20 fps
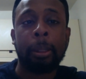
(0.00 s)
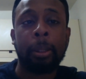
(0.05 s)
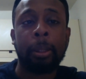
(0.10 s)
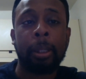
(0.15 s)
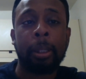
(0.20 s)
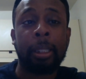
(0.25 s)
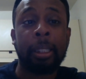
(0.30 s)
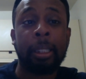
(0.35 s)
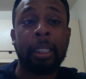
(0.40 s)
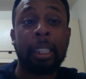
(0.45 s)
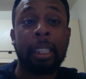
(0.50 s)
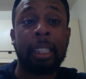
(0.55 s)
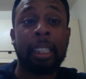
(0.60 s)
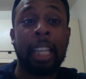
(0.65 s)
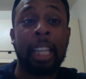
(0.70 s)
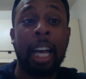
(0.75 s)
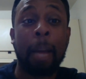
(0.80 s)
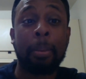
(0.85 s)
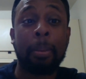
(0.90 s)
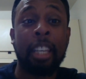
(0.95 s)
this is the
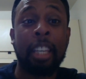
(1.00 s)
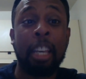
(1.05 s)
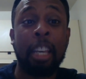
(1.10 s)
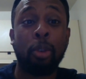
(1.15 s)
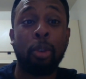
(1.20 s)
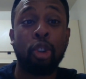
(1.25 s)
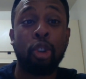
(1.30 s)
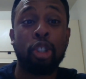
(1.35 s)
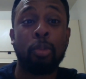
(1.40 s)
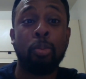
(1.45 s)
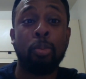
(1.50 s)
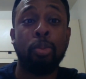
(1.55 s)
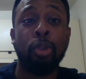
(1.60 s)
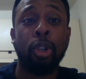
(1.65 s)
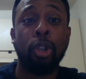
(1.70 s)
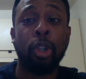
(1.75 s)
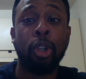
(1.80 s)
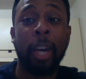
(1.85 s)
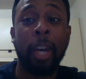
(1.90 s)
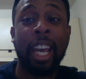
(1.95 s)
top 10 most
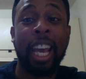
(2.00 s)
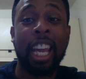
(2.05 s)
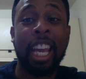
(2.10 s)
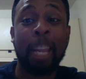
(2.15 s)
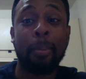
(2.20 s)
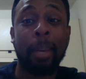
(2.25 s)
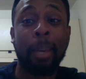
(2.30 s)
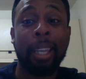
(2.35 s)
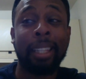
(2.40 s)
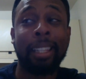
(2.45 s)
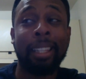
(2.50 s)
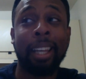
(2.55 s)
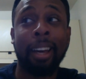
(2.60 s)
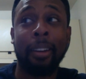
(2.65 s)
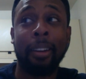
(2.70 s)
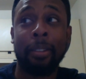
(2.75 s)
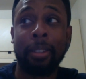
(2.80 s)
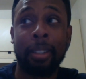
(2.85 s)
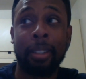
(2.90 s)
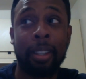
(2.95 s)
brutal anime
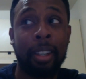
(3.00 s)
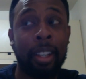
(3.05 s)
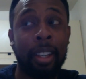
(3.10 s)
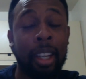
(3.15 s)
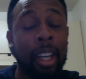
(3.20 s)
deaths.